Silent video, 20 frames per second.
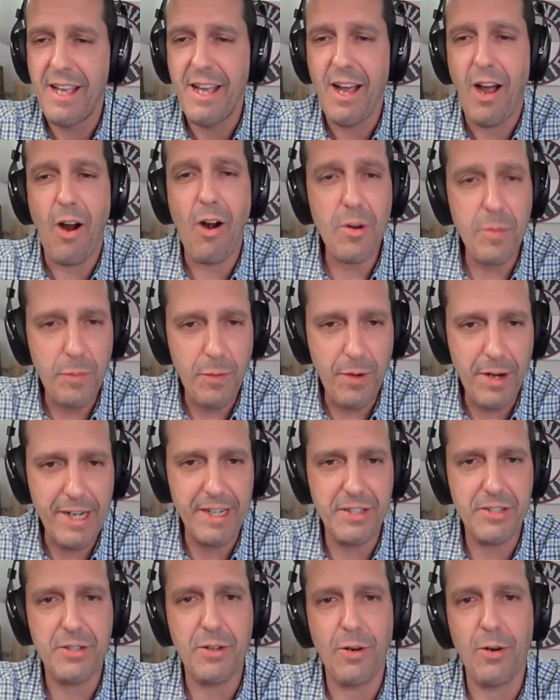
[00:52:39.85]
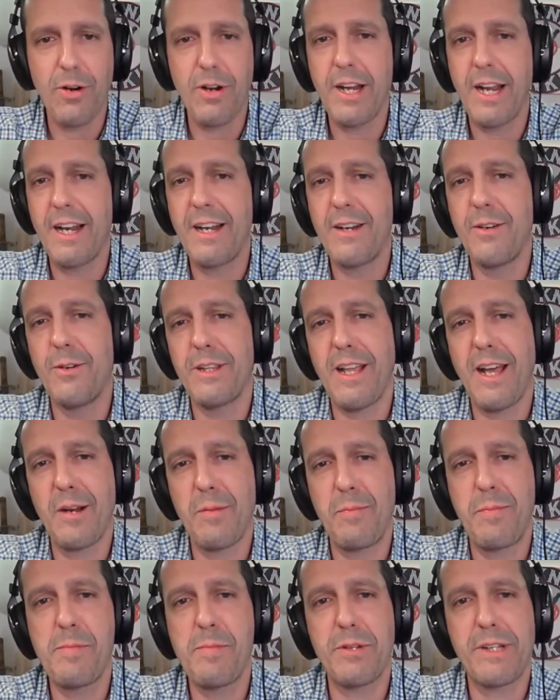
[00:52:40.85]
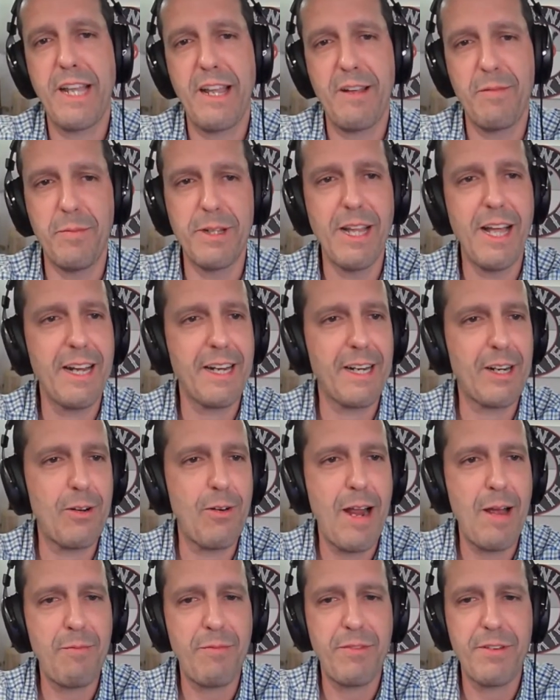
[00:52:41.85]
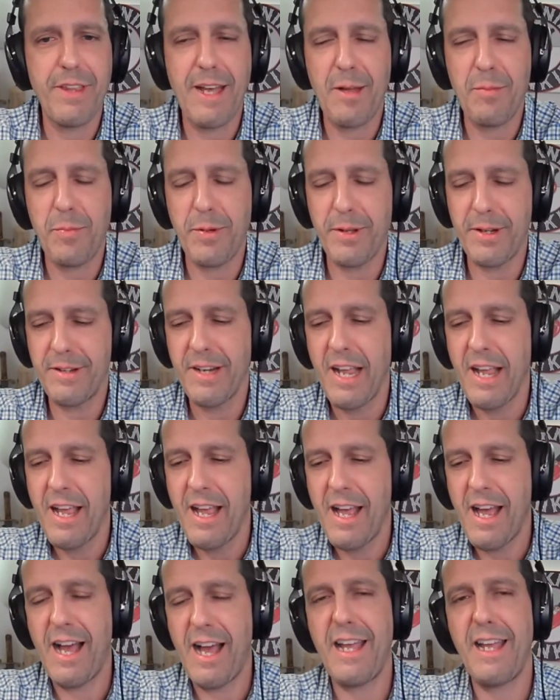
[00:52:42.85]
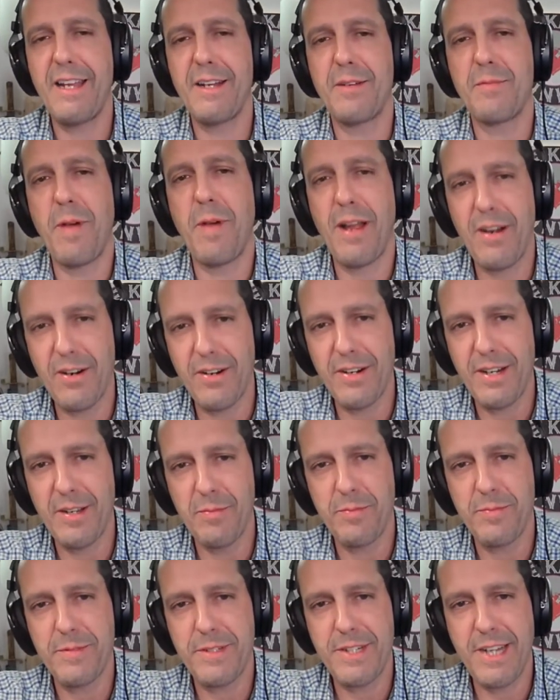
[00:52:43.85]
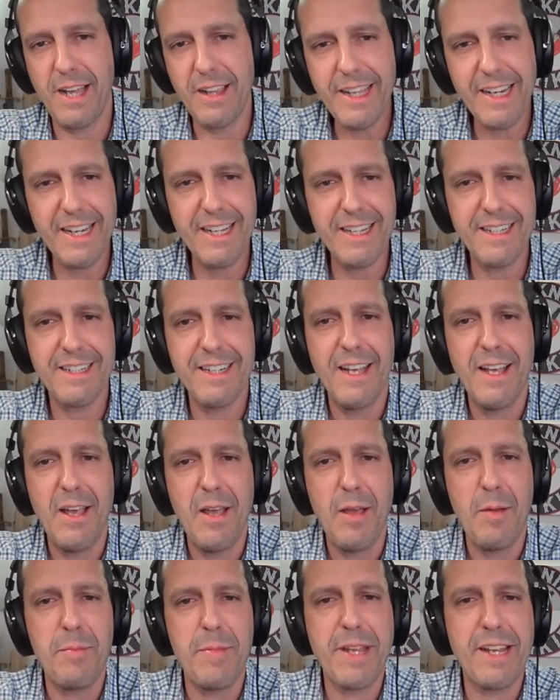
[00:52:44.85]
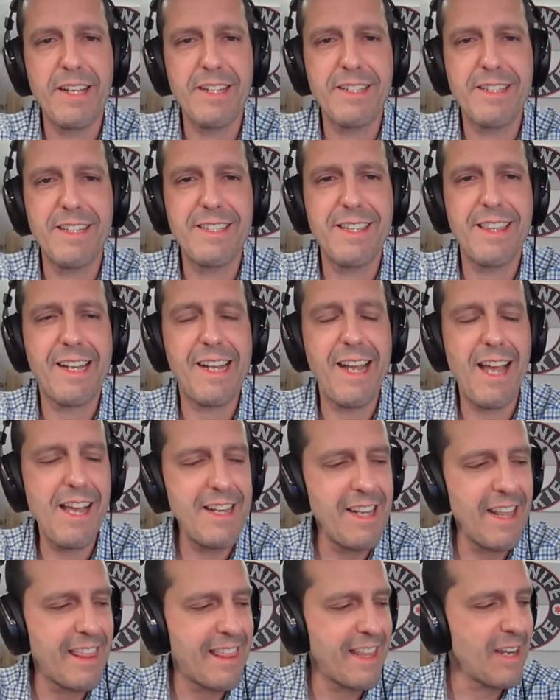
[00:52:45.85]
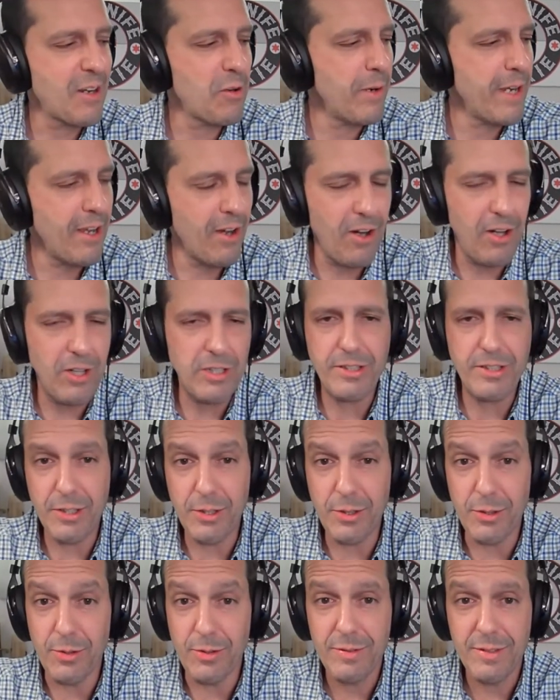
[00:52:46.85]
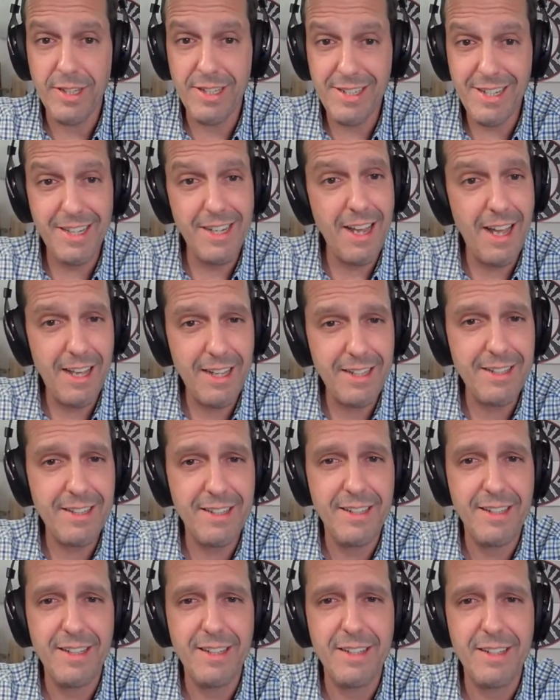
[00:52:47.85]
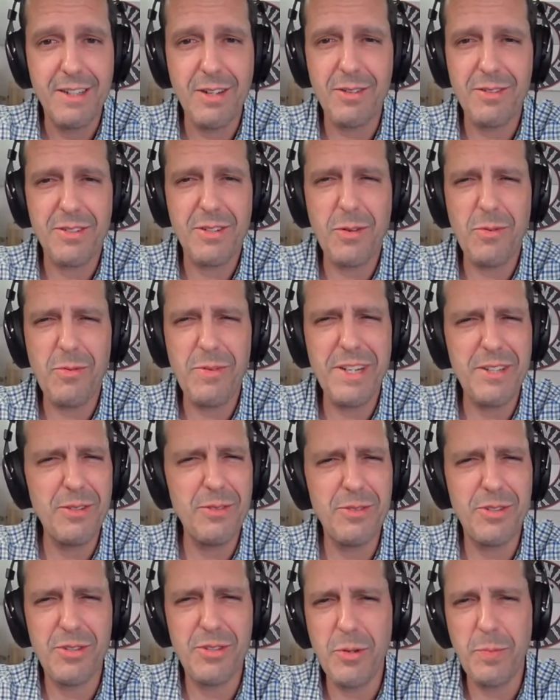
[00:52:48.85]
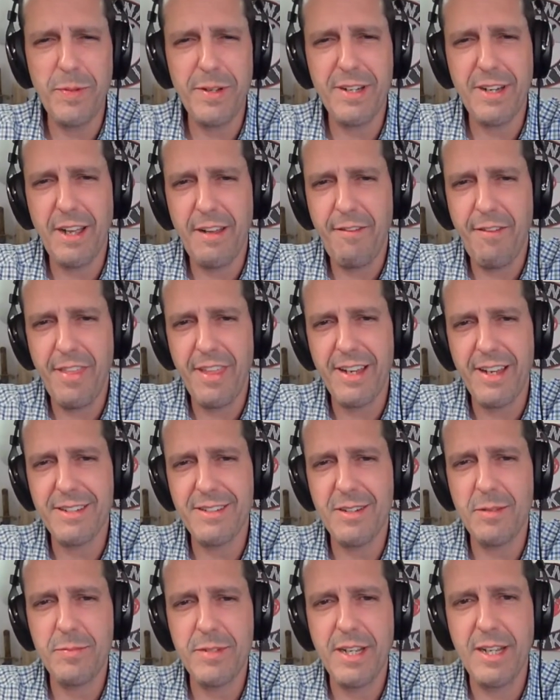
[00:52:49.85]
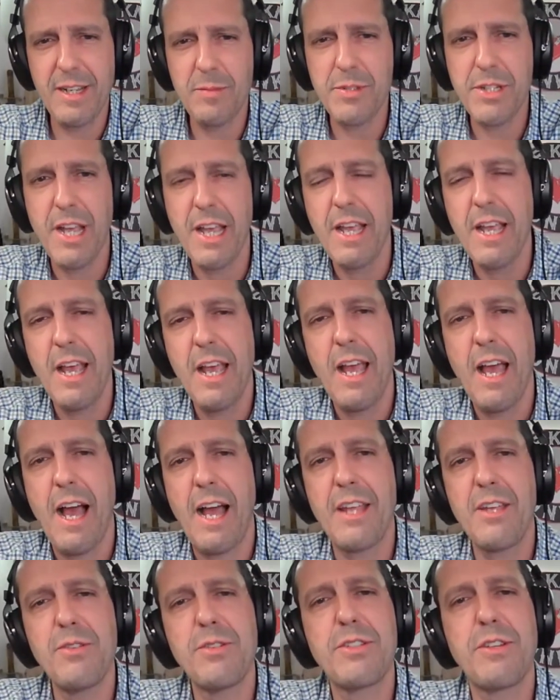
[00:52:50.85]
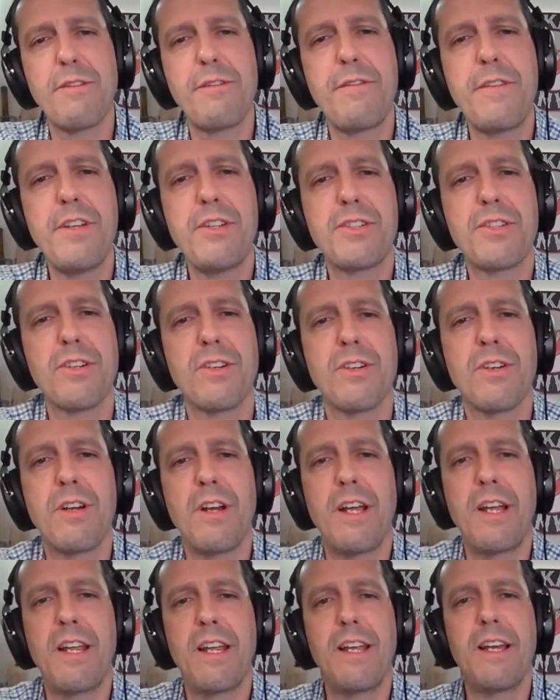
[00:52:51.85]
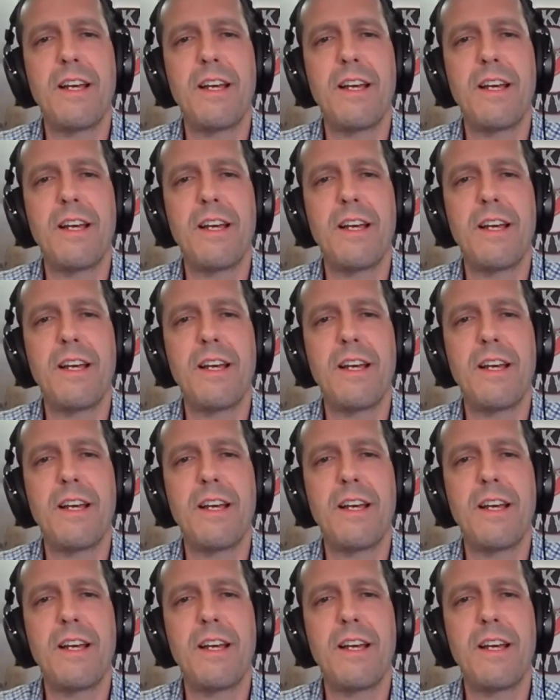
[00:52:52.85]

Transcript: Heartbreaking story. I know a lot of people gave him a lot of crap for that, but I admired him telling it because it's the kind of thing we all do, is it not? don't don't we do stupid knife things sometimes? I used to feature a.